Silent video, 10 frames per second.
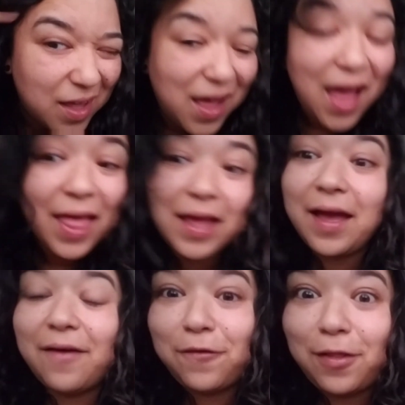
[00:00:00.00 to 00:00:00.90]
I have
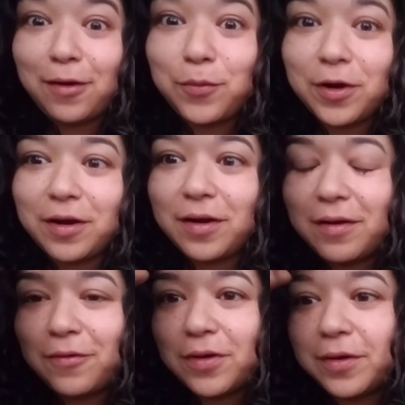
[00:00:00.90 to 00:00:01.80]
a lot more hair now.
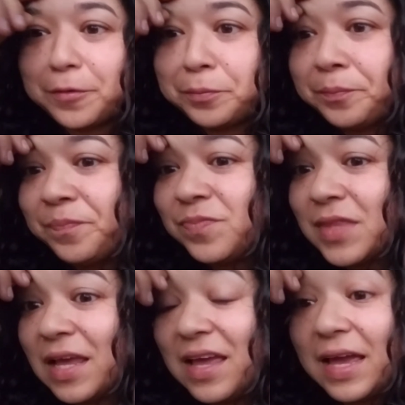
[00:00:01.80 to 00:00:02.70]

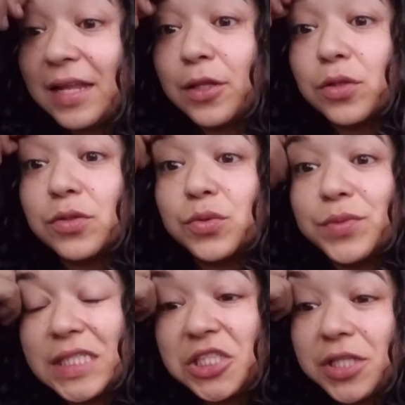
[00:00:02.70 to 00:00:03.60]
It looks really
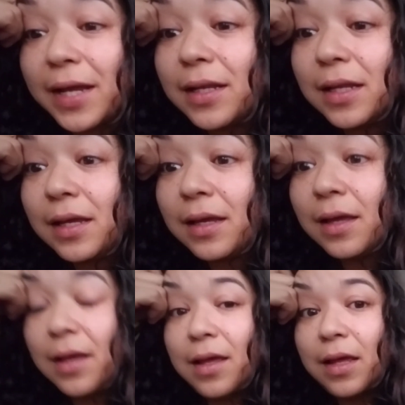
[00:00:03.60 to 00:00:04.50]
shiny
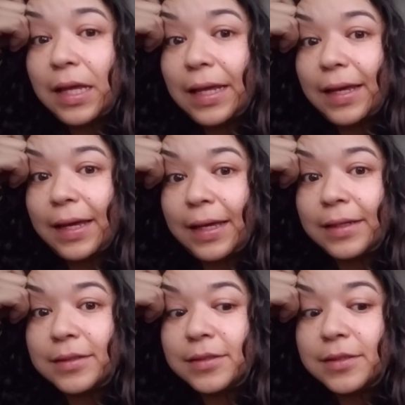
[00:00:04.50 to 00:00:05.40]

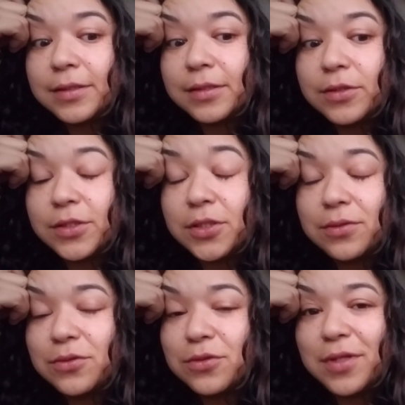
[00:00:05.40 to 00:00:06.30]
and
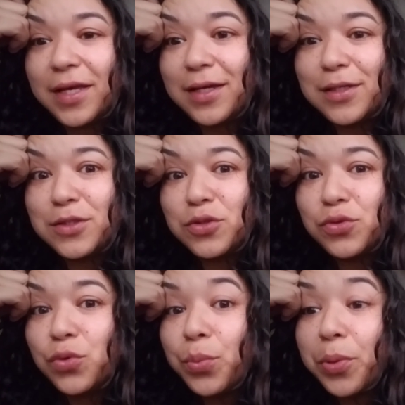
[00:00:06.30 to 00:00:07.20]
like
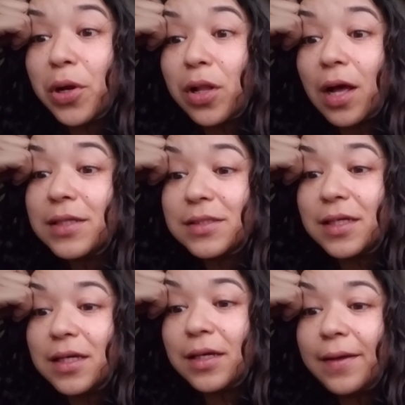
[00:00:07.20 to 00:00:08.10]
super
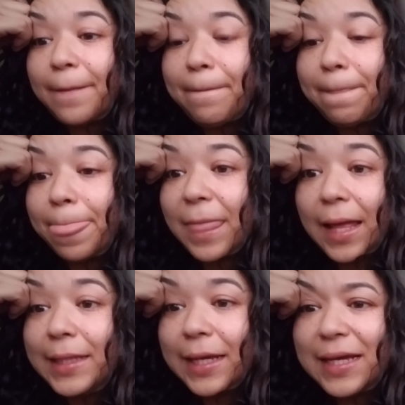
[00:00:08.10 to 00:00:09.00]
glossy. And
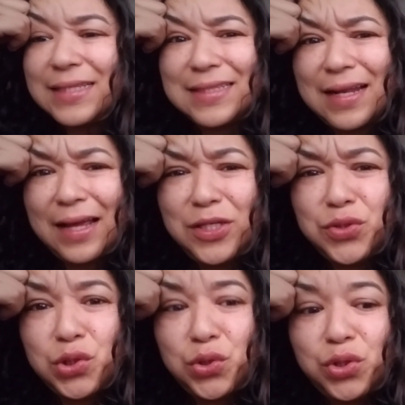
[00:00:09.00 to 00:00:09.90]
like I said, I used
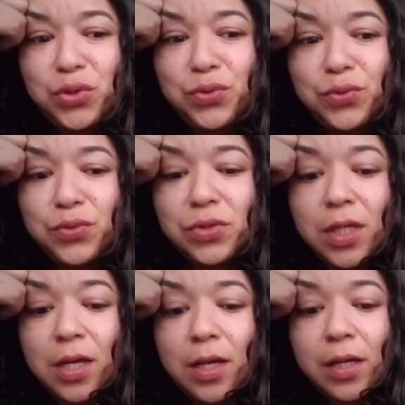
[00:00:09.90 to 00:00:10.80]
to use,
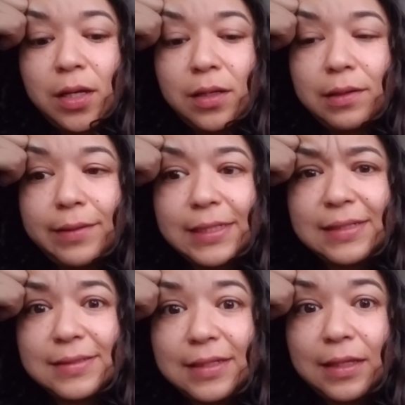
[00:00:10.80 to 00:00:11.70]
I didn't
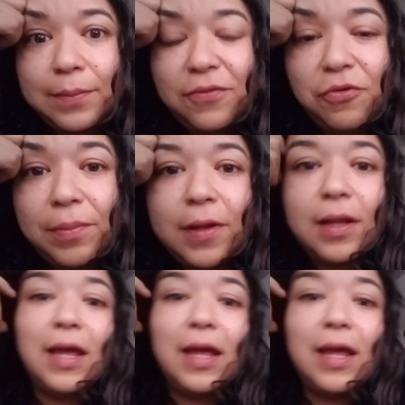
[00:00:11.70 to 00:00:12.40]
say that before, but I